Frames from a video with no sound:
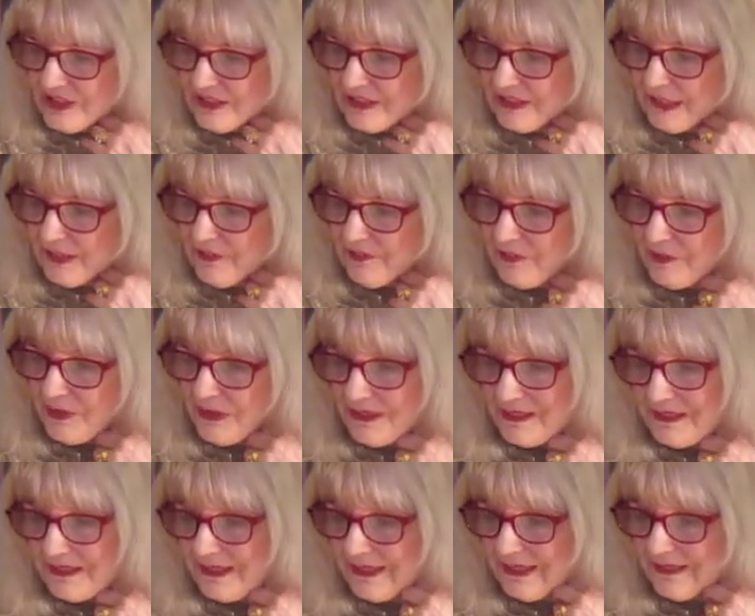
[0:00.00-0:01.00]
it came from
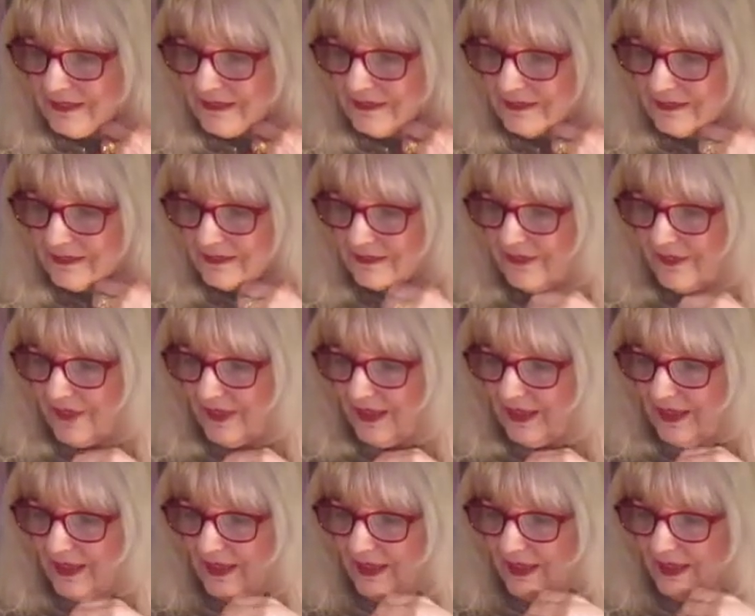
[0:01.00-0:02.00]
London, England.
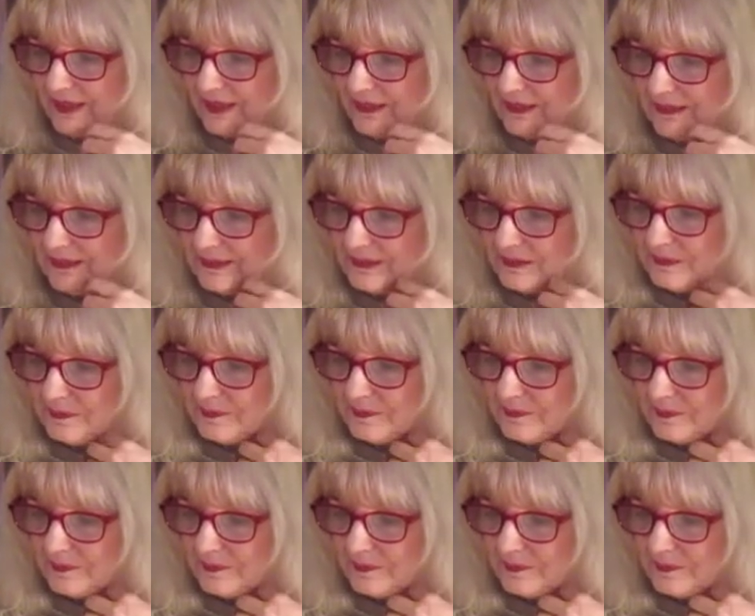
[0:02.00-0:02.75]
I